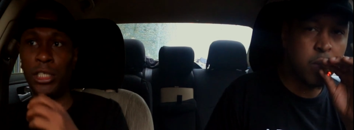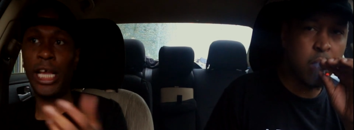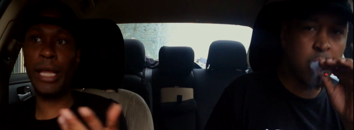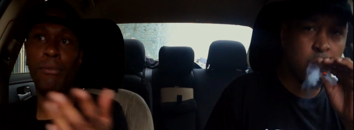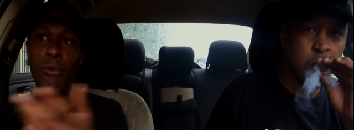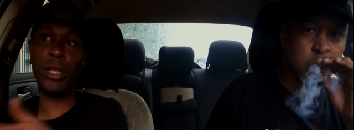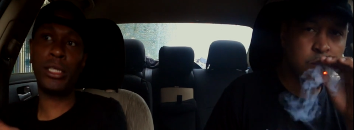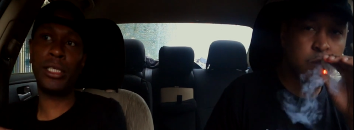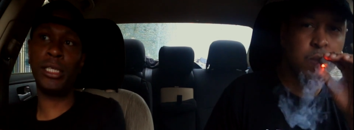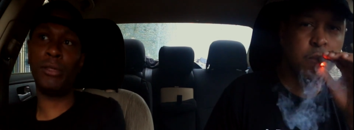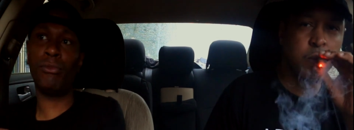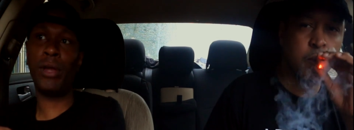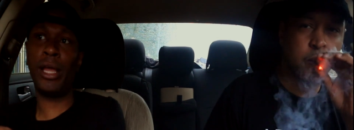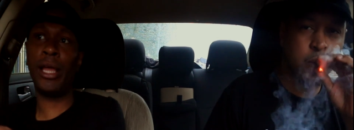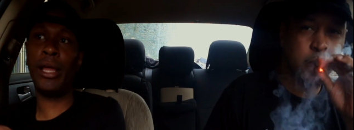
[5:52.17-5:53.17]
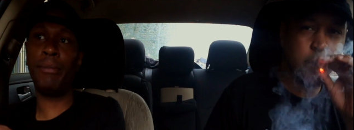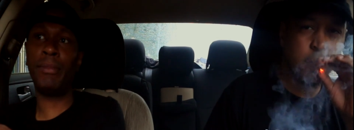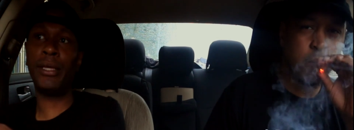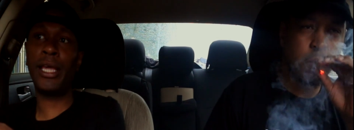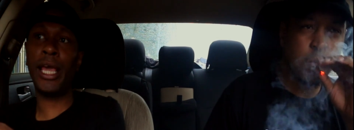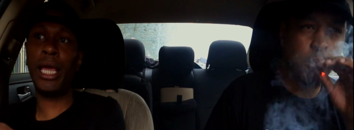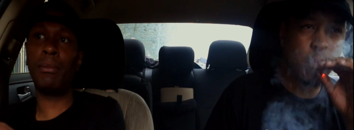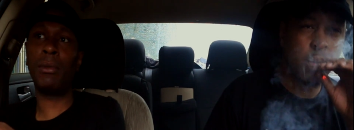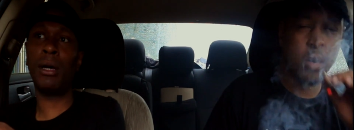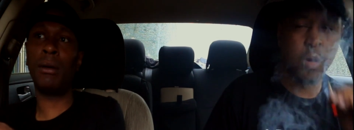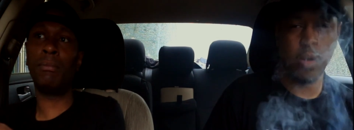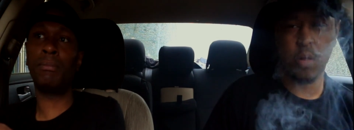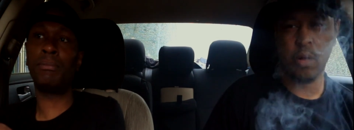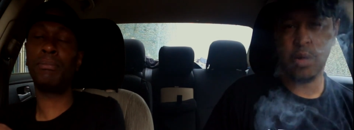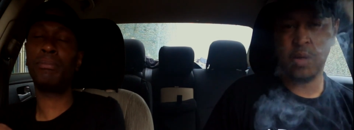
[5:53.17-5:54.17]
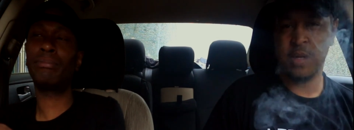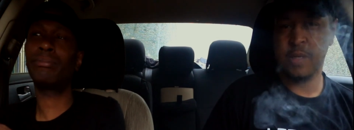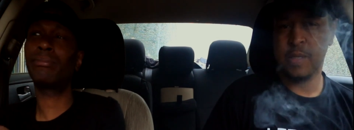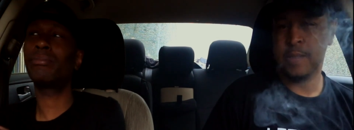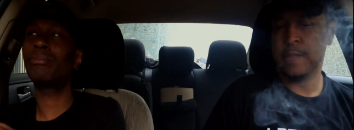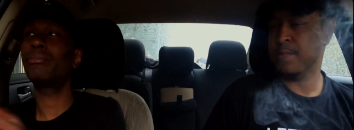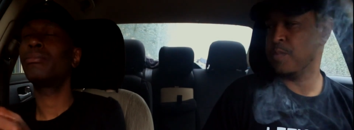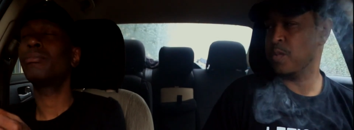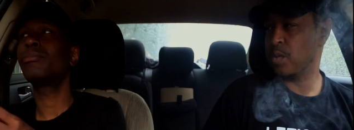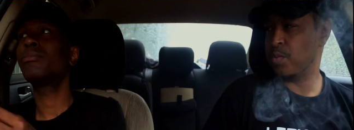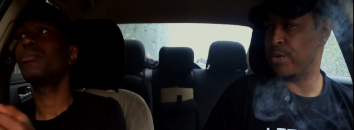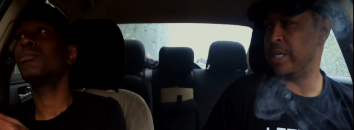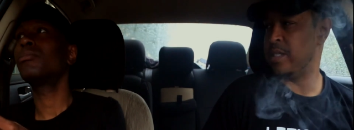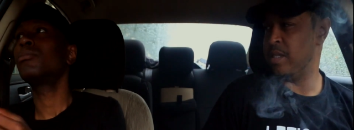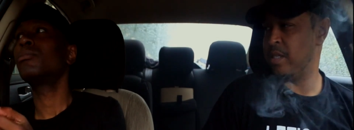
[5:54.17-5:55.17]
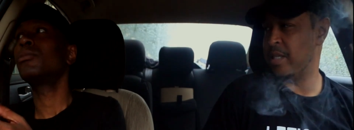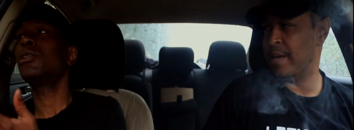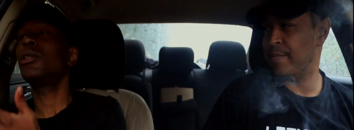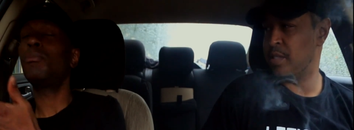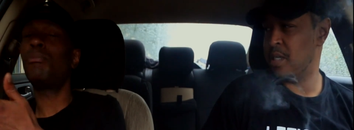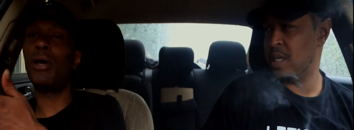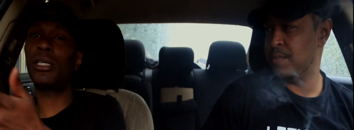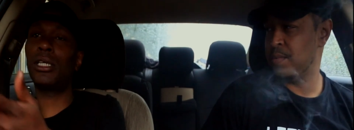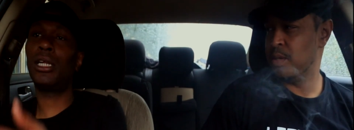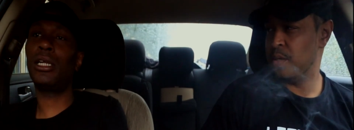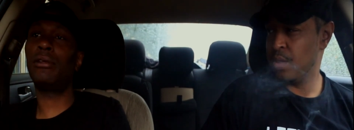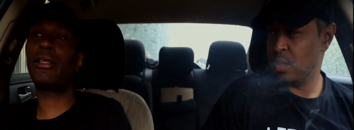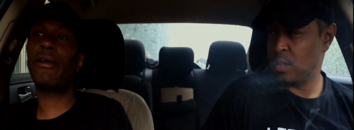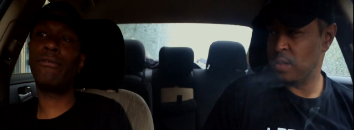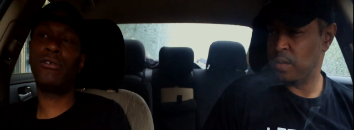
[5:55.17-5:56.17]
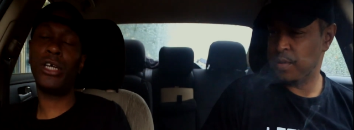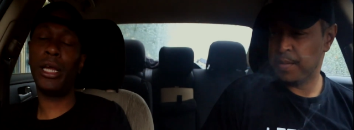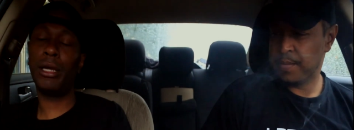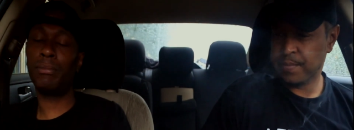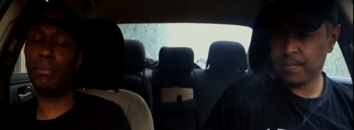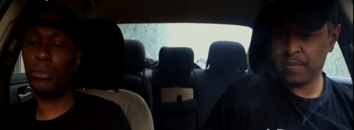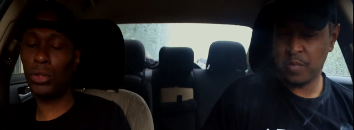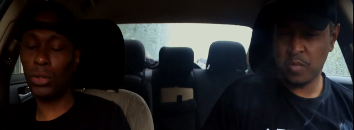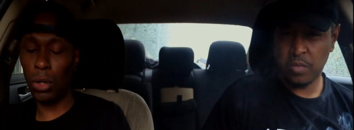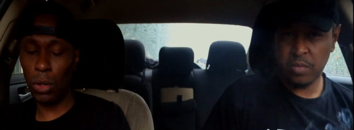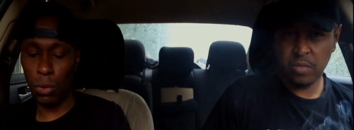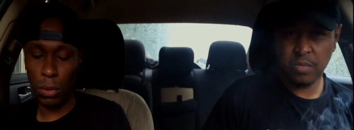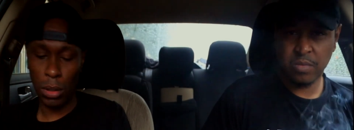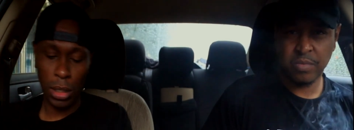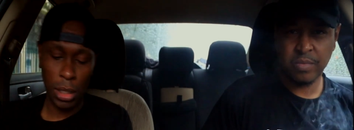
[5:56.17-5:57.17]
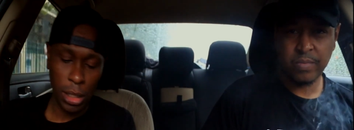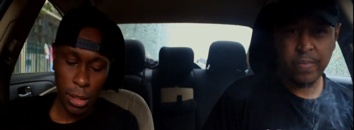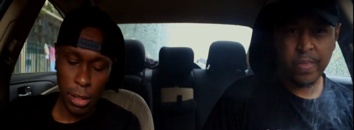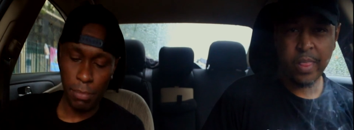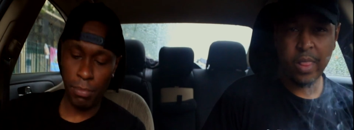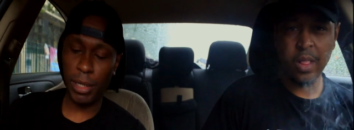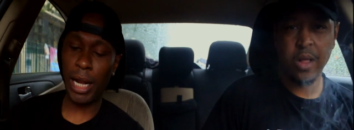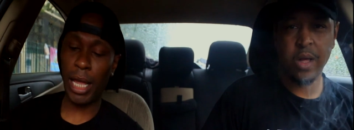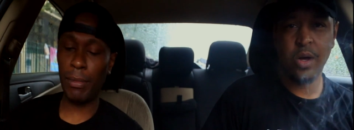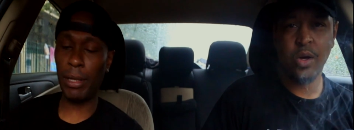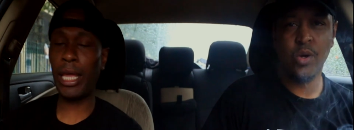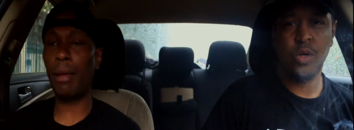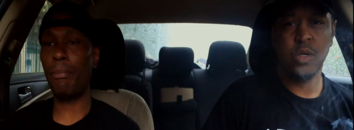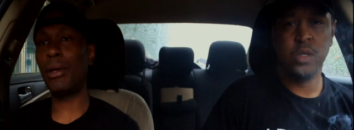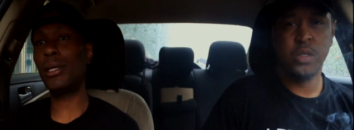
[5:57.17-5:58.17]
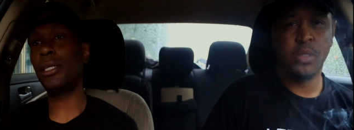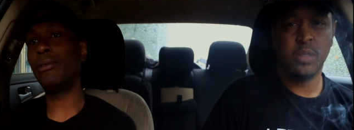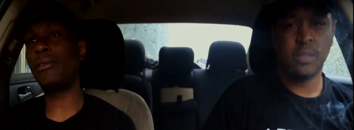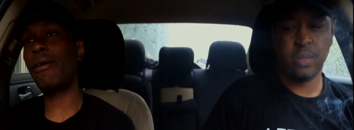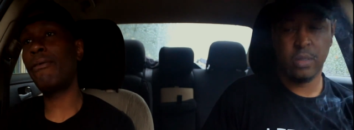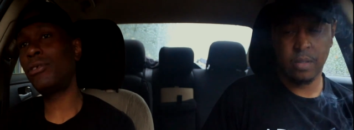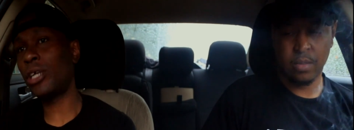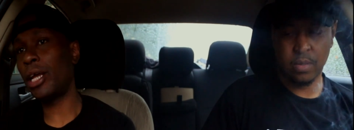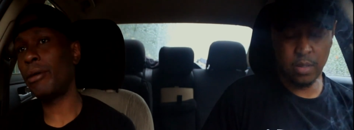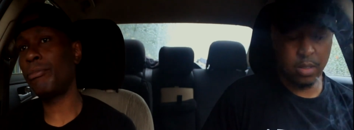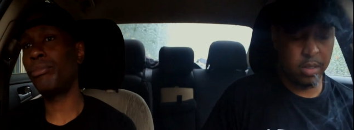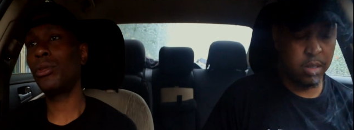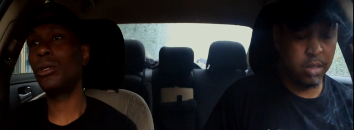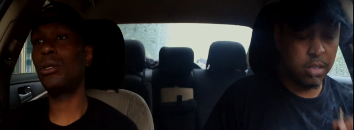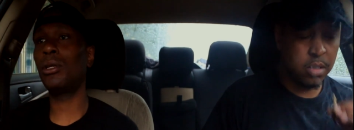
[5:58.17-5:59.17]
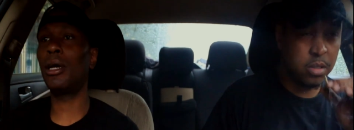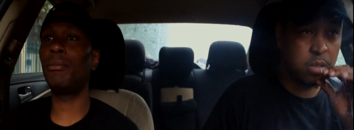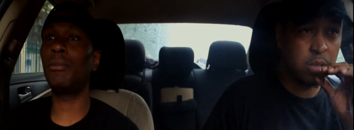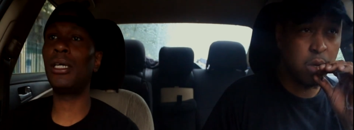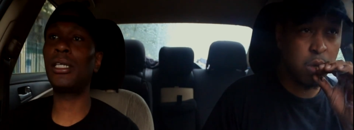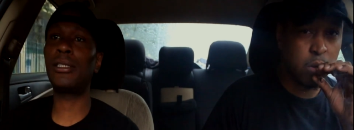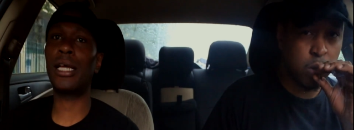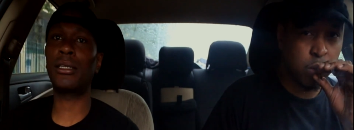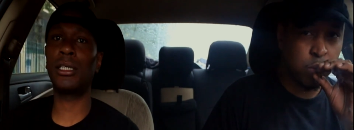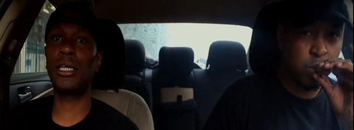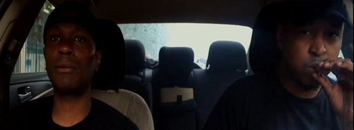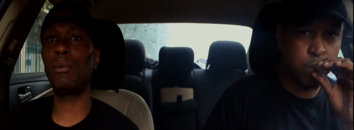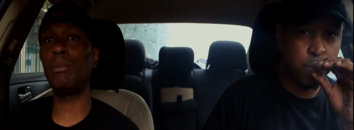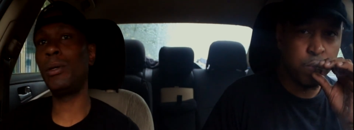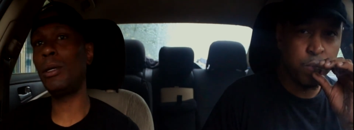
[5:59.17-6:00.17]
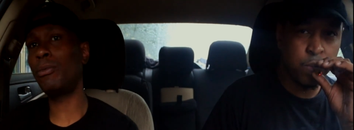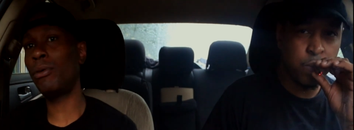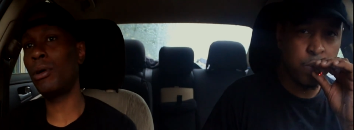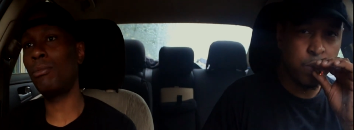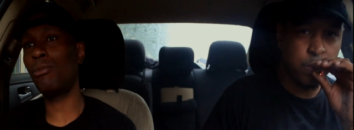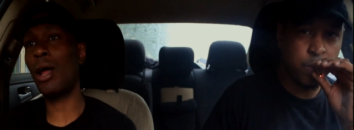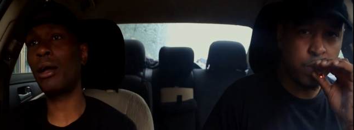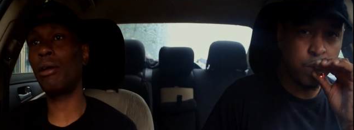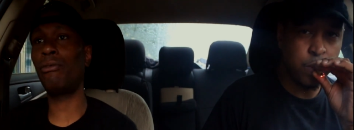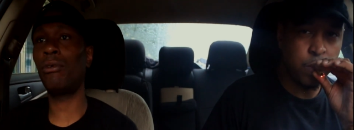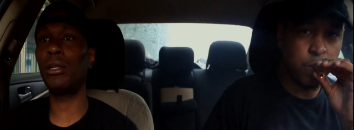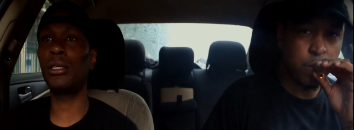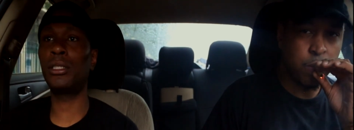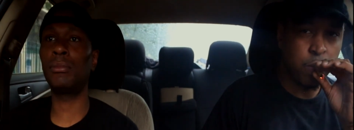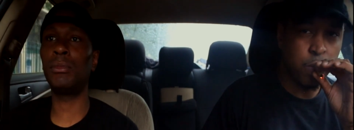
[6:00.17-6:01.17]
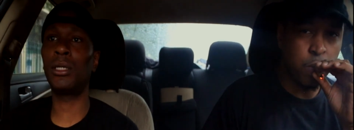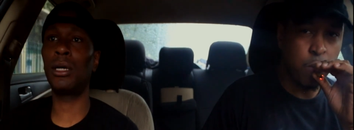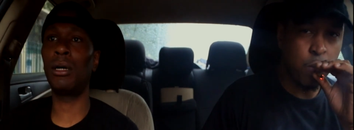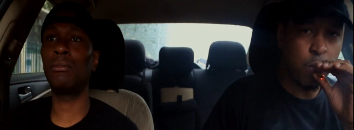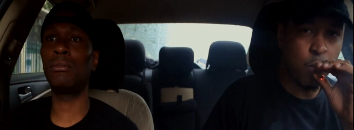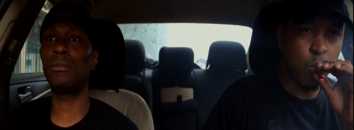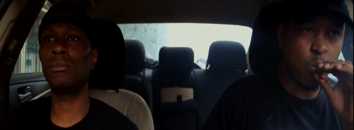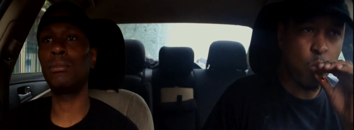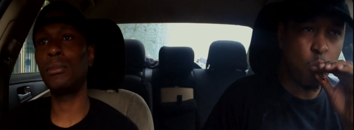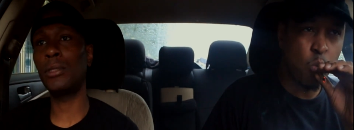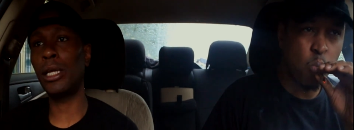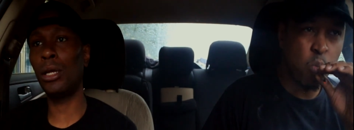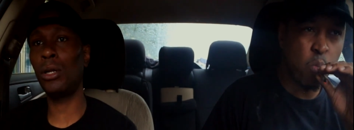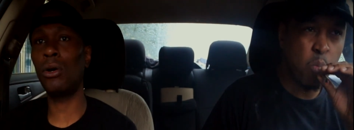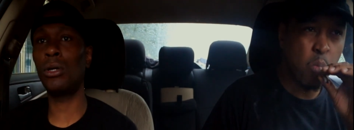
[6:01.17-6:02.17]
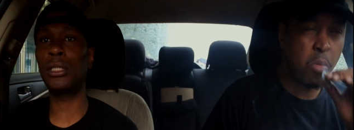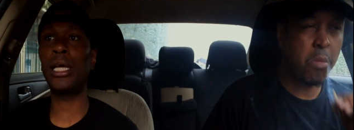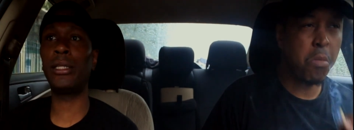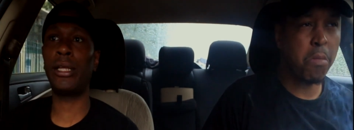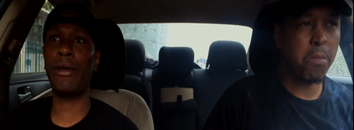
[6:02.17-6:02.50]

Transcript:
Speaker 1: Jay went and, and became um, president of Def Jam. President of Def Jam. So being that he became president of Def Jam, you know what I mean? He snatched a couple people from Rockefeller to become, and you know, it's at